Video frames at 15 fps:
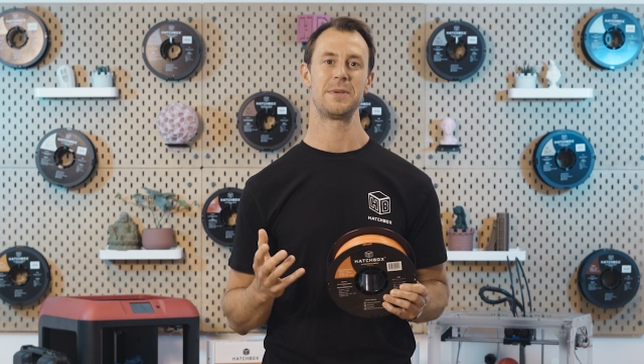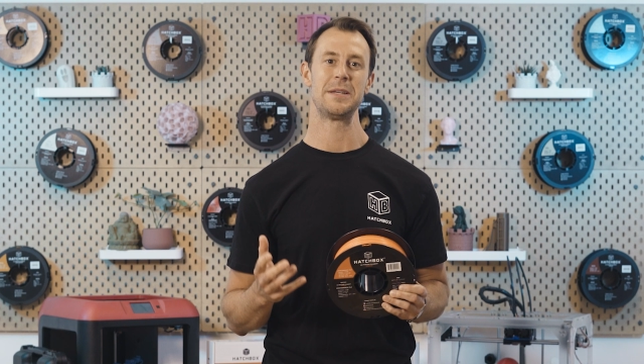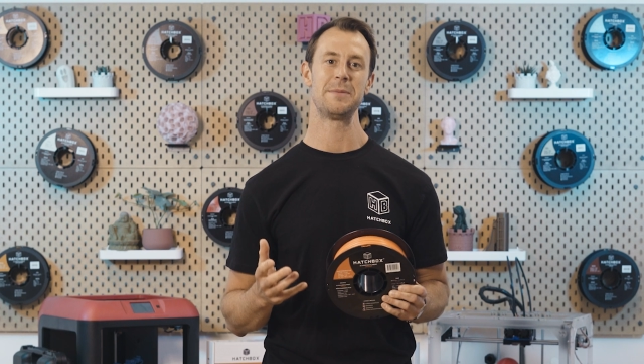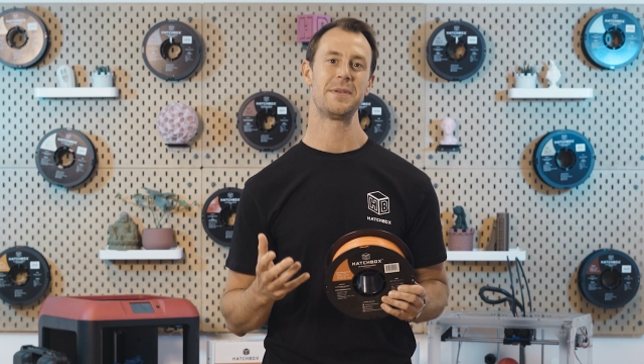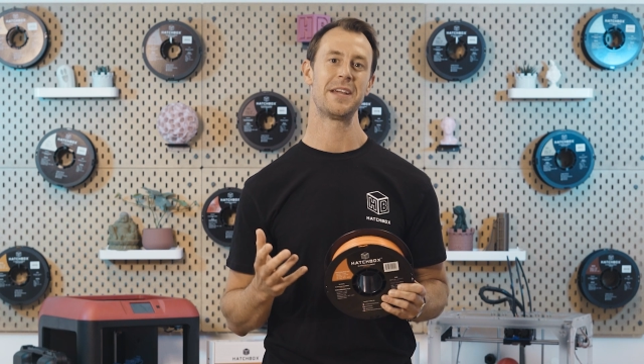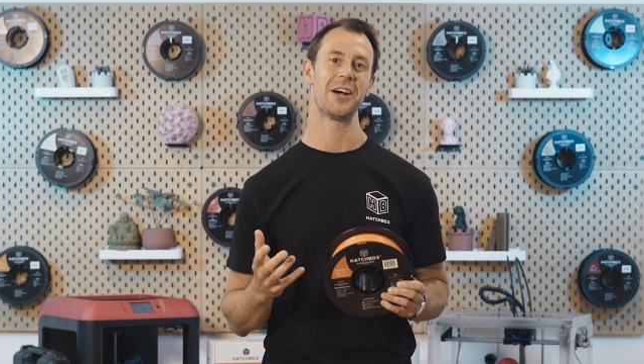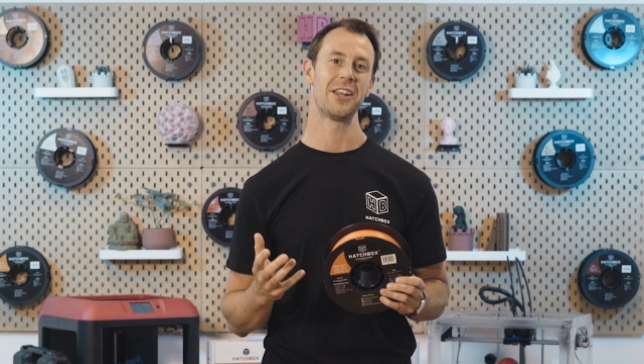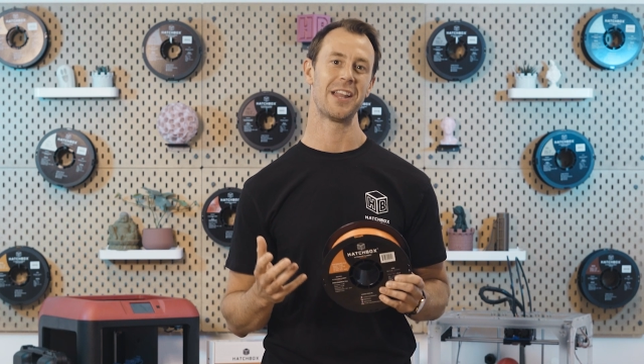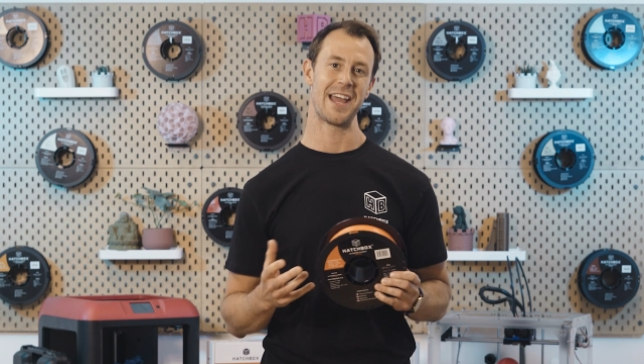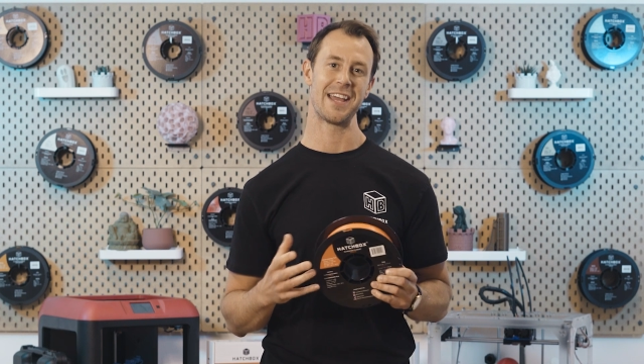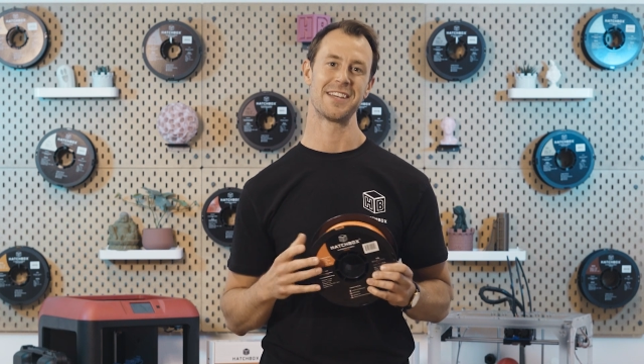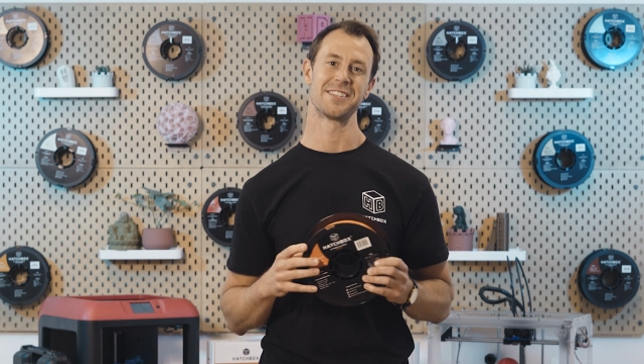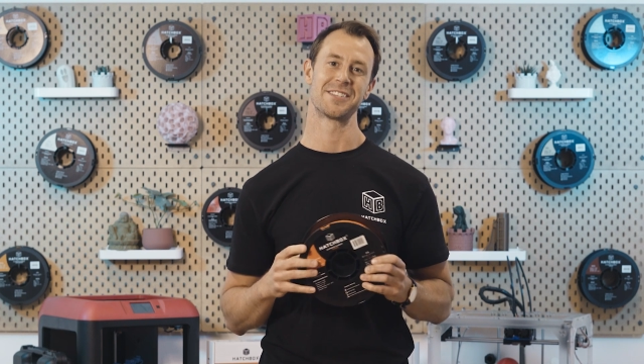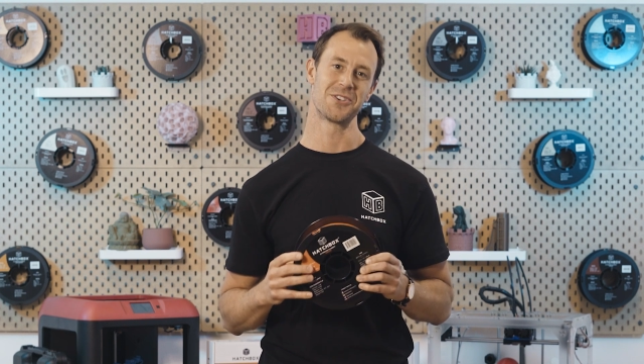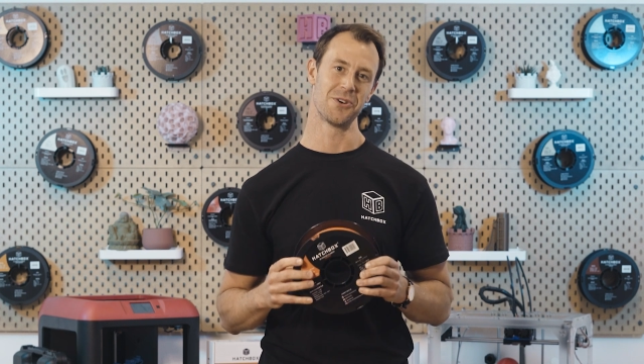
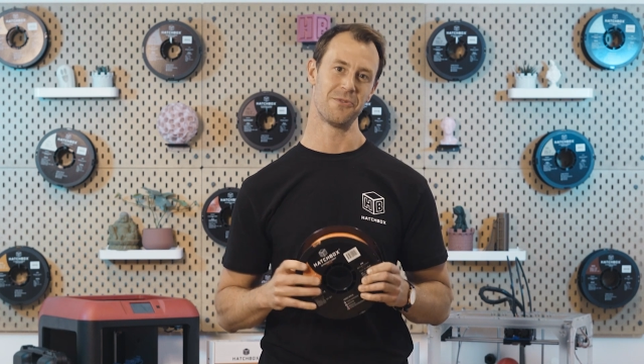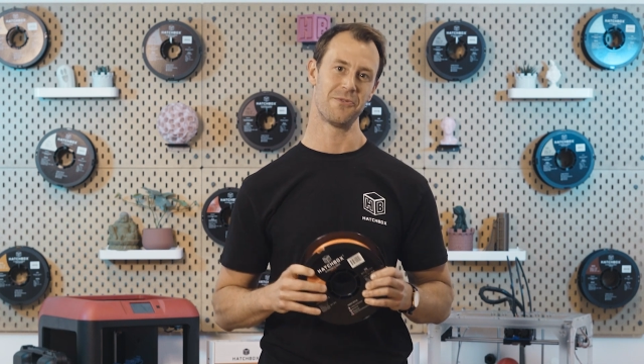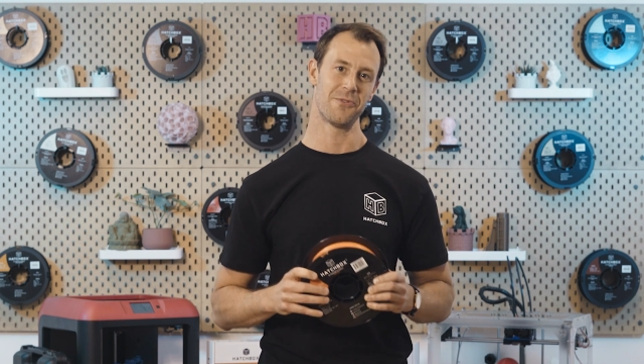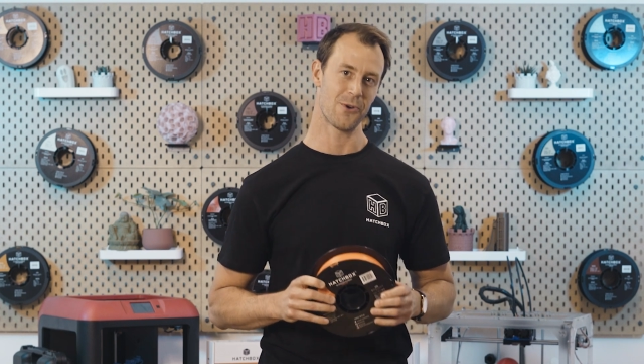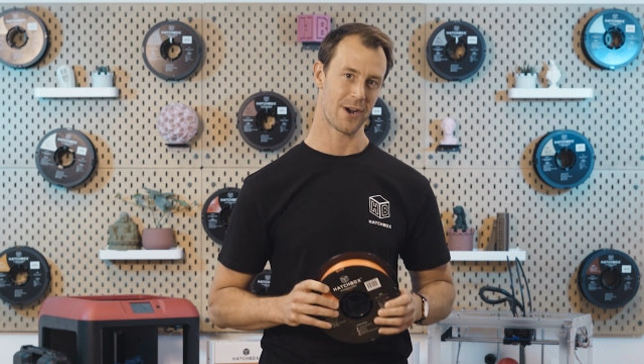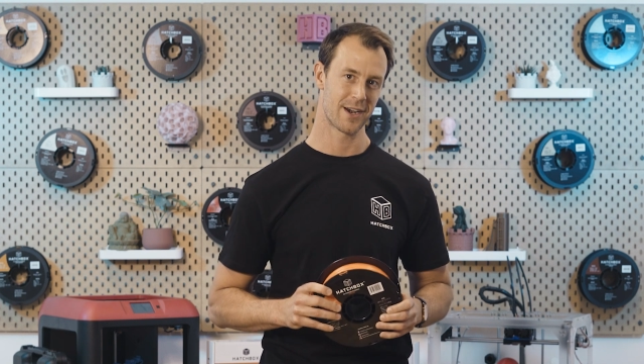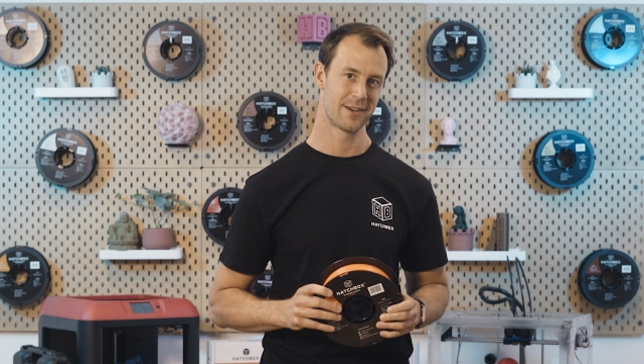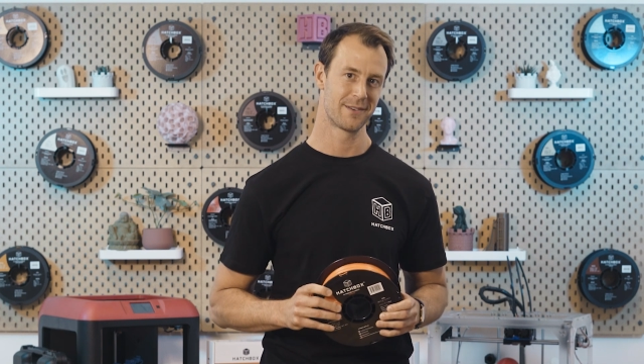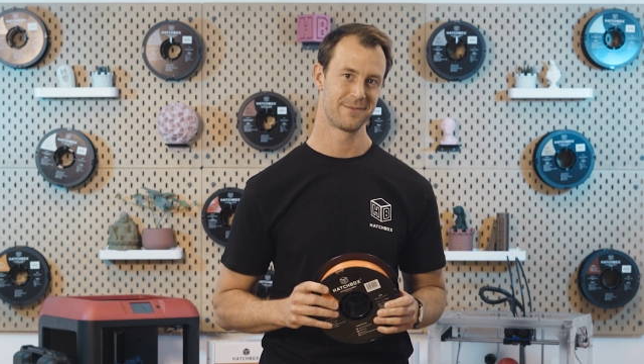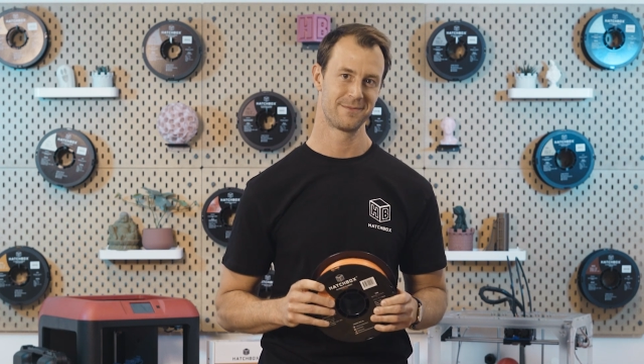PPLA is good for.